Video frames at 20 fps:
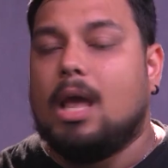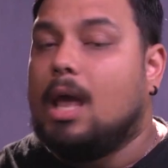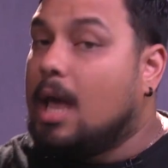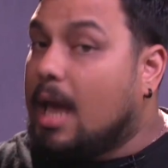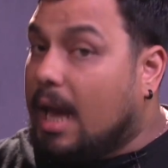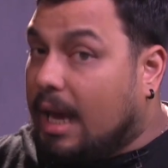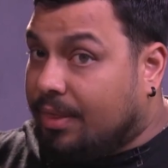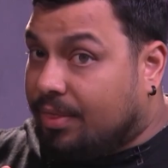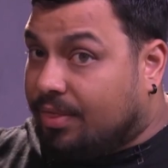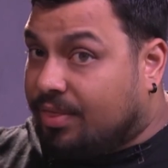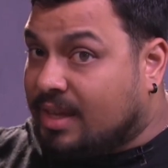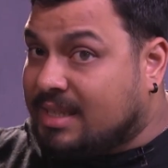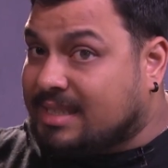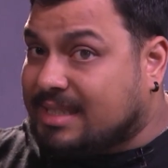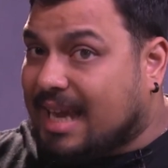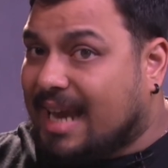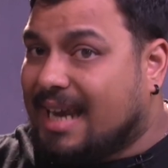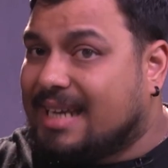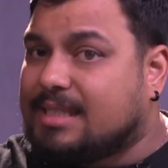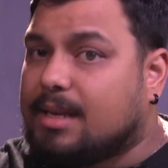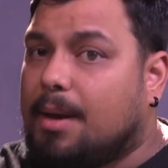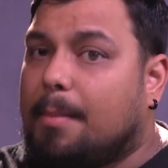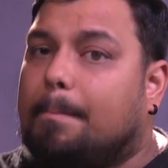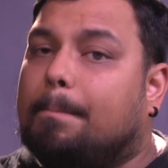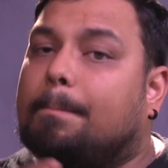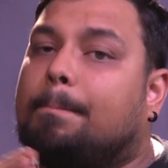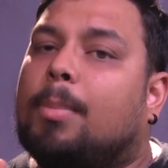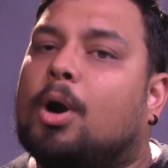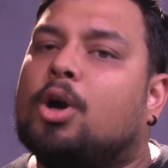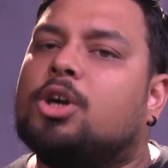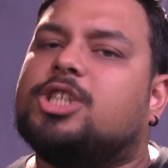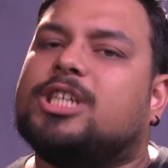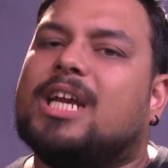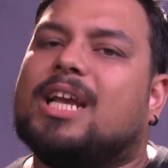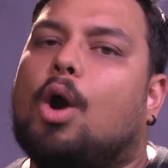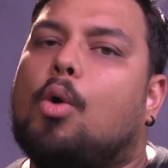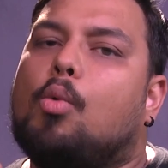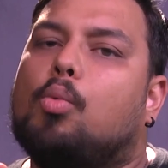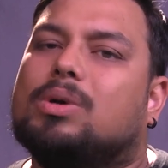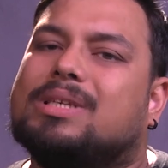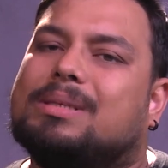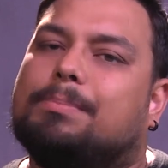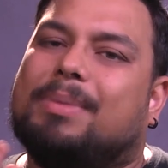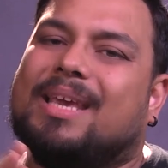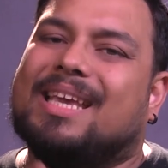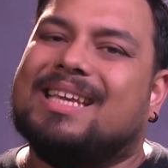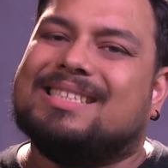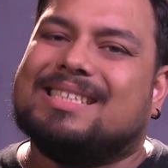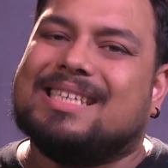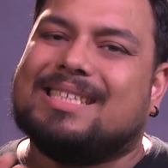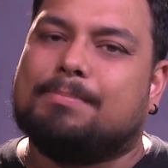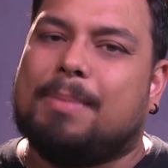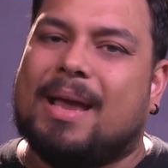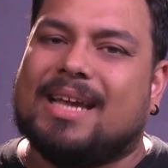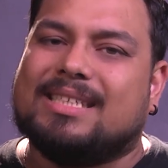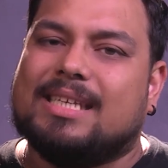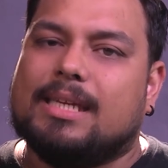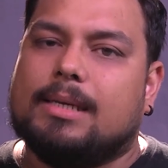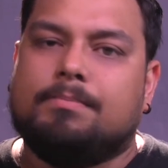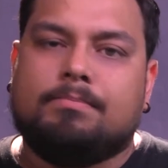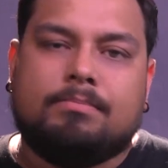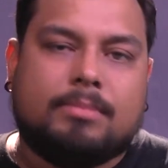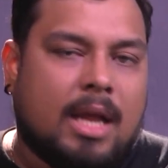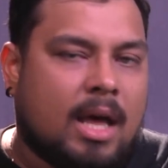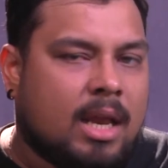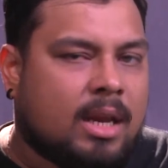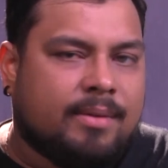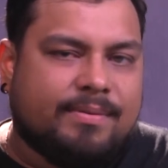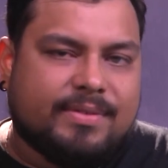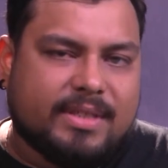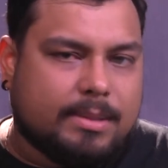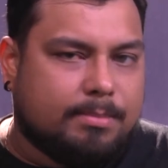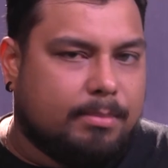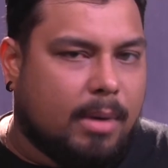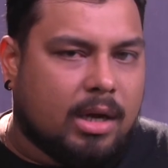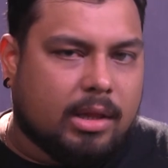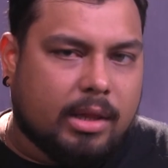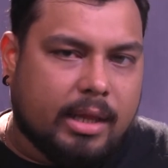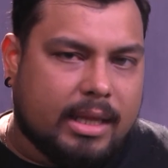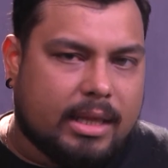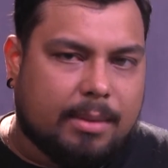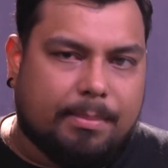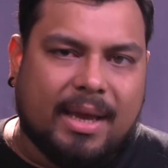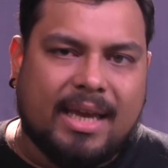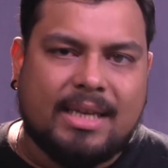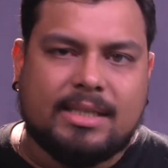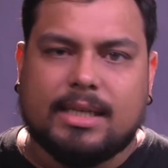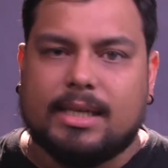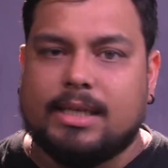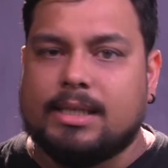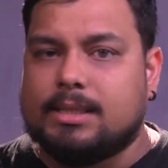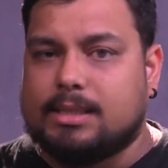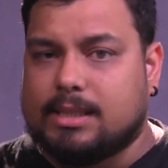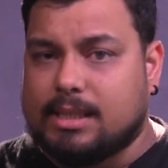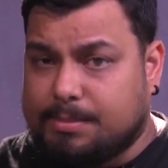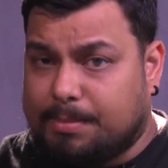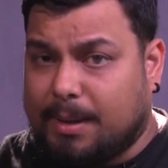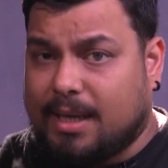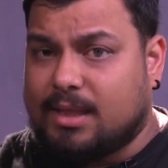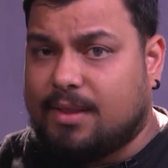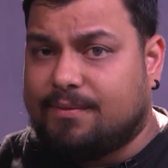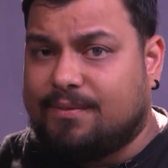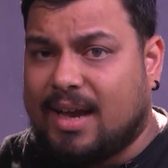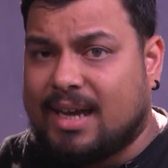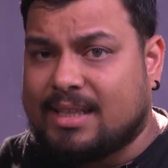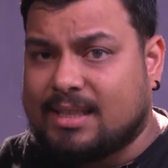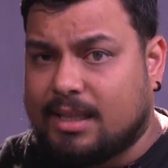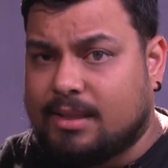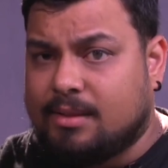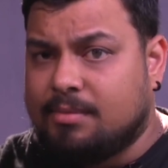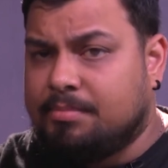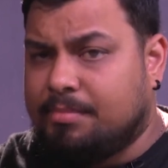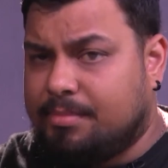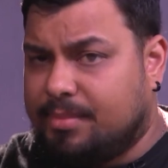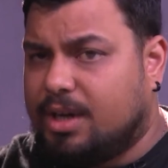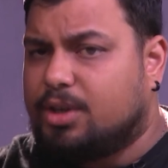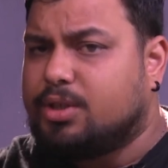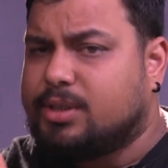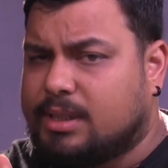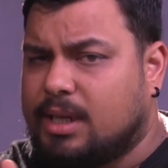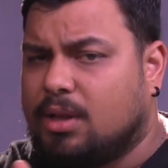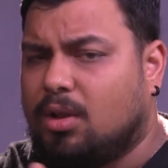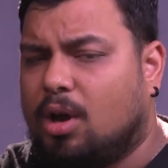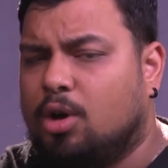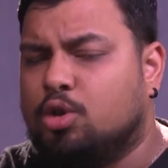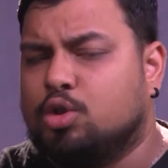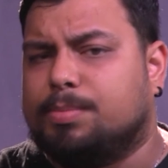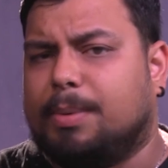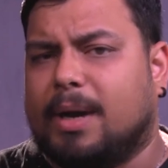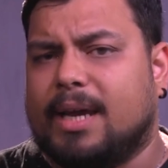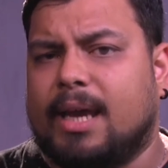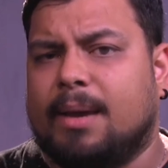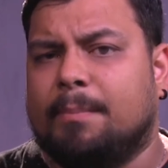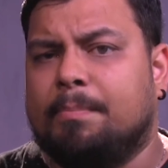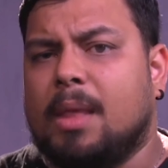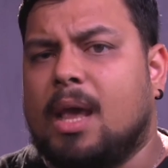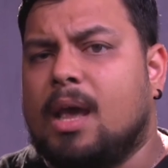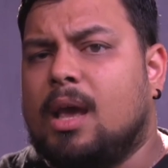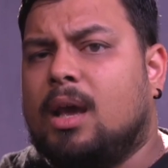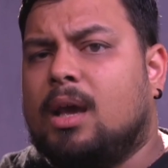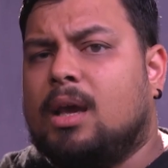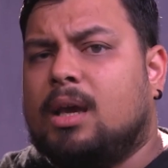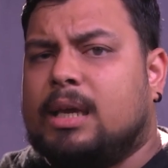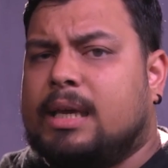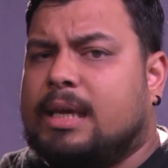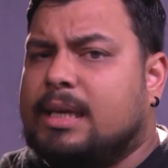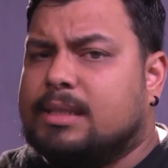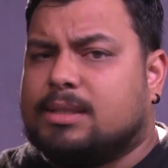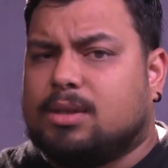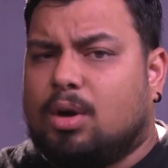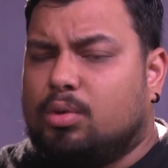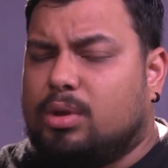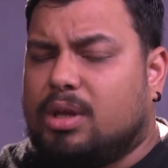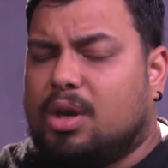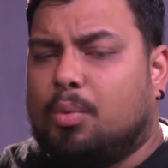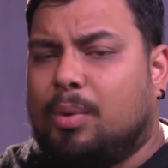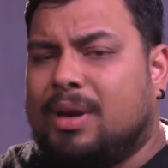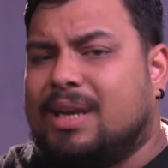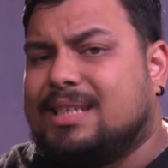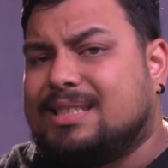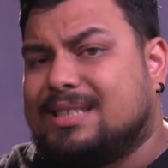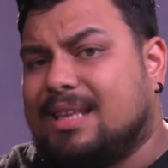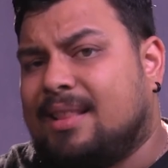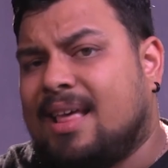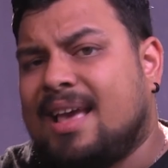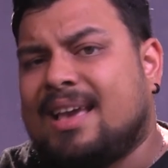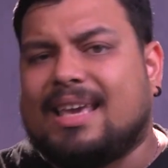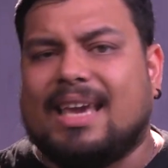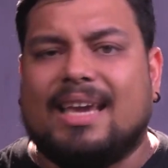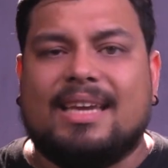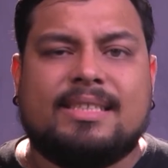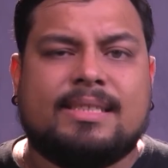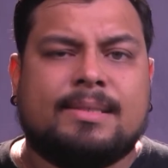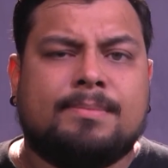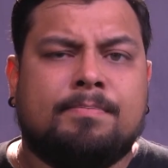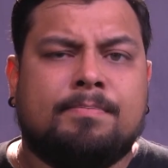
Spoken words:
In this case, Poroshenko was being suspected not of smuggling the paintings, despite the fact that they're still owned by him, he's only a witness in that case,